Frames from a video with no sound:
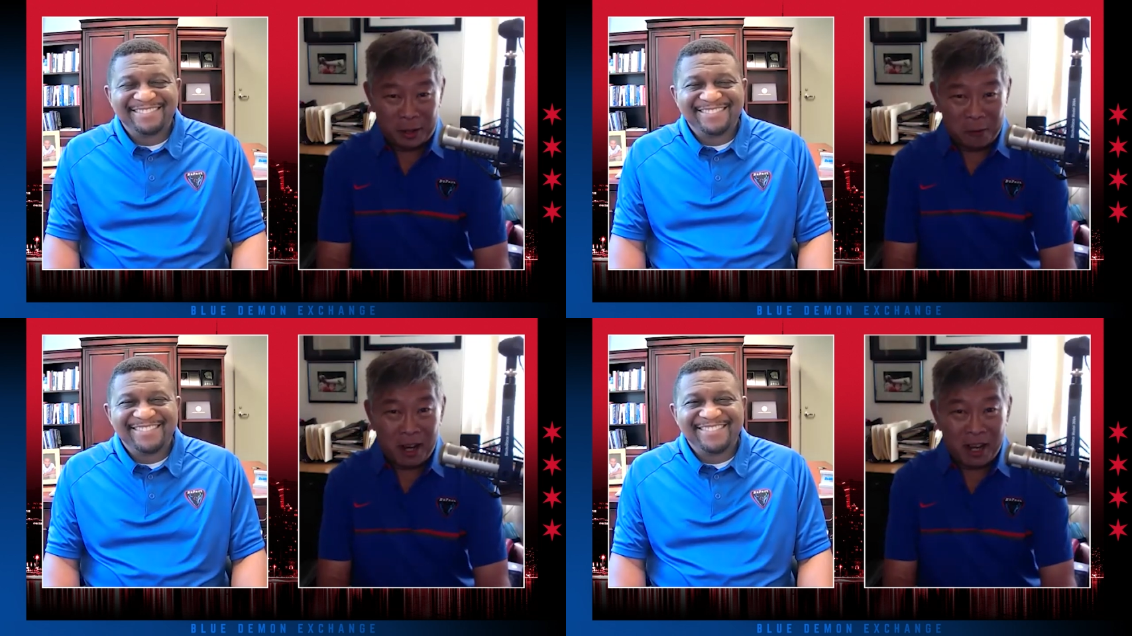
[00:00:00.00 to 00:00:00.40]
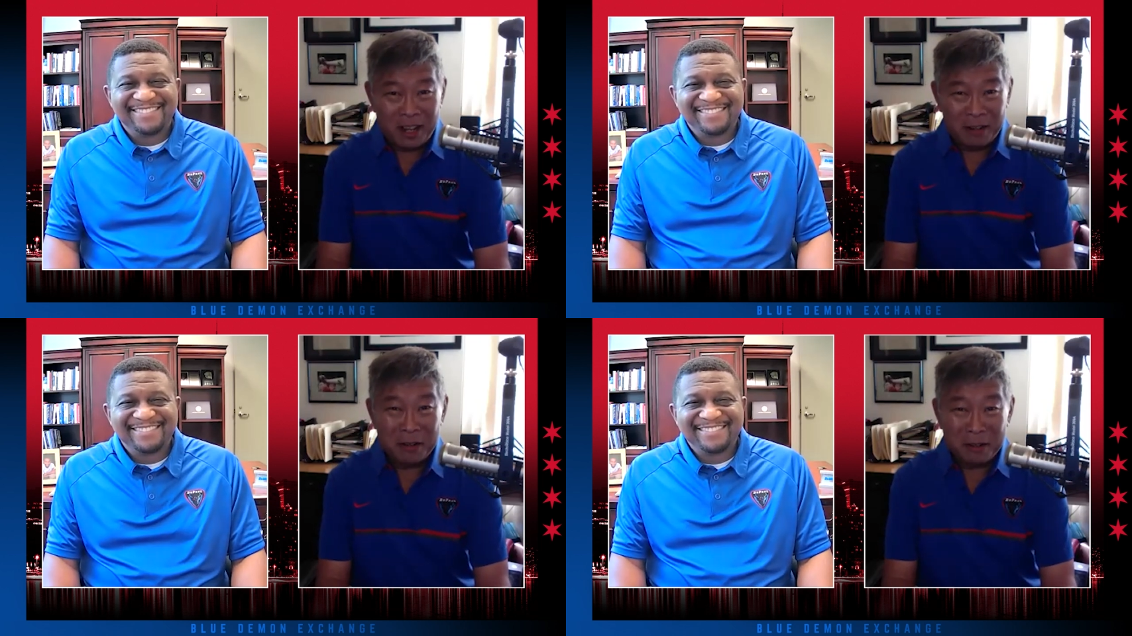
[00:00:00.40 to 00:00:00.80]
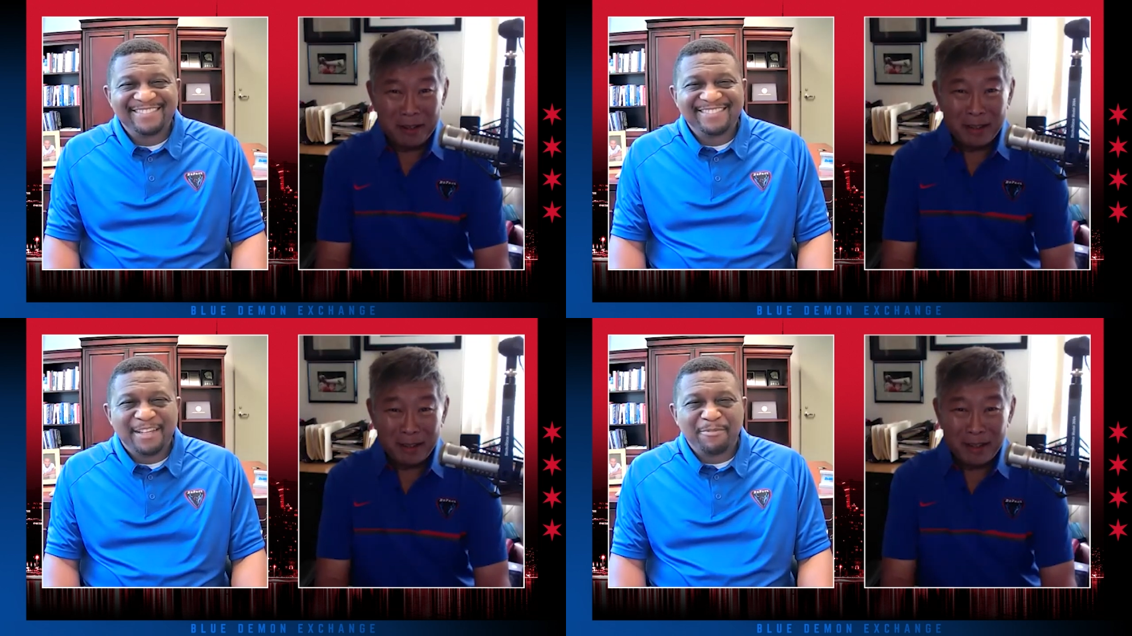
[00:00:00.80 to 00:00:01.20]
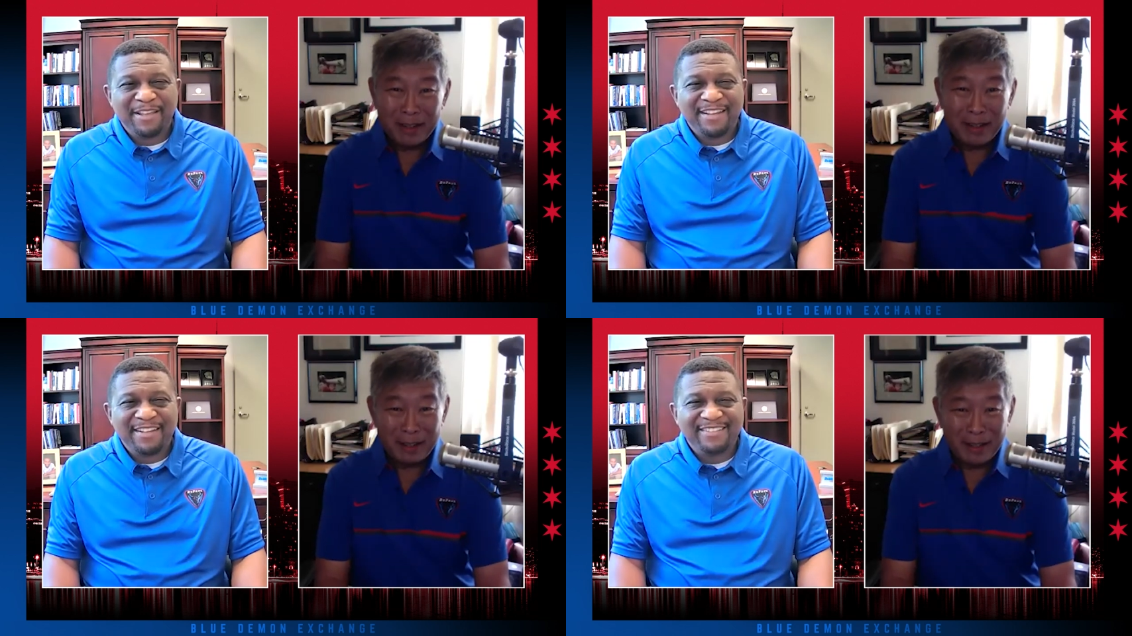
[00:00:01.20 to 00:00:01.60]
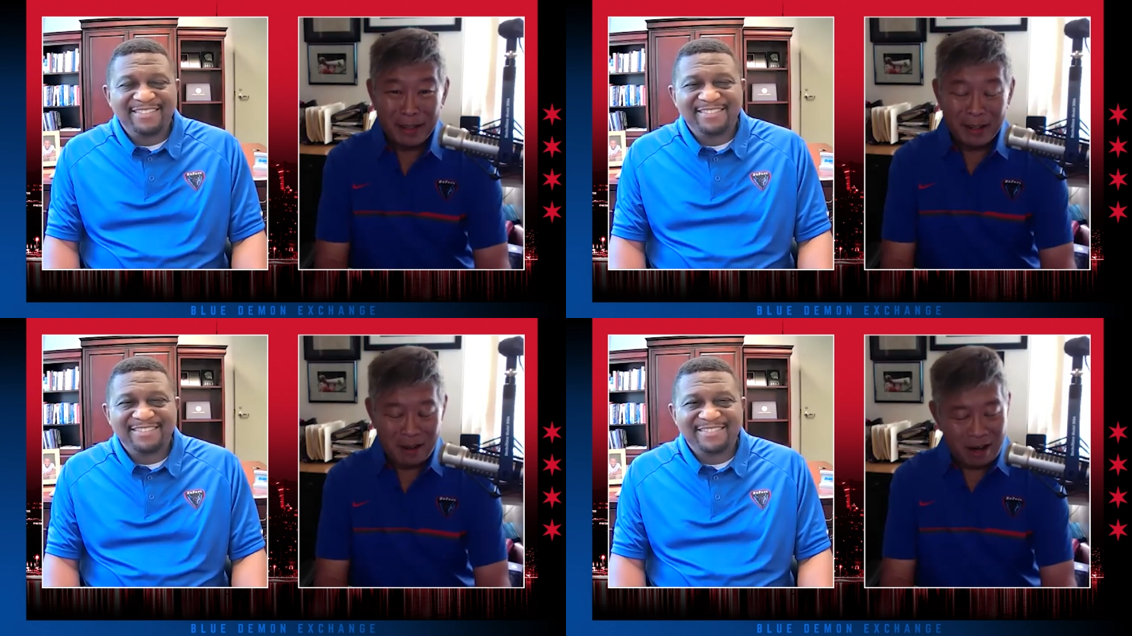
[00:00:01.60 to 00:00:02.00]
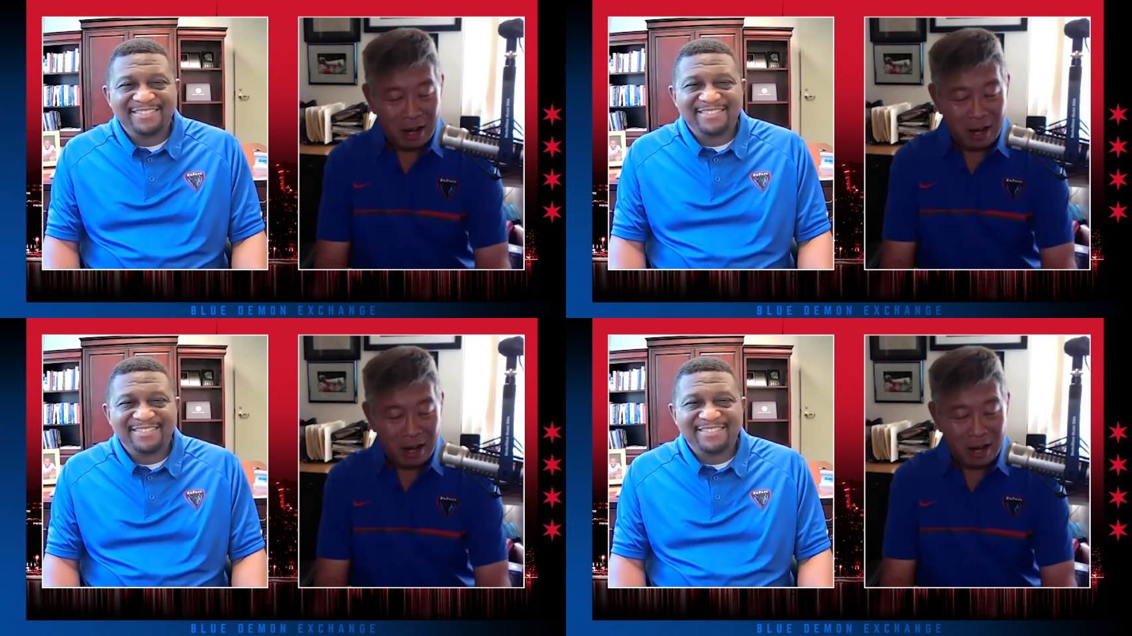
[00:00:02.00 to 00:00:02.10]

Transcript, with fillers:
Speaker 1: Are you ready? I'm ready. All right,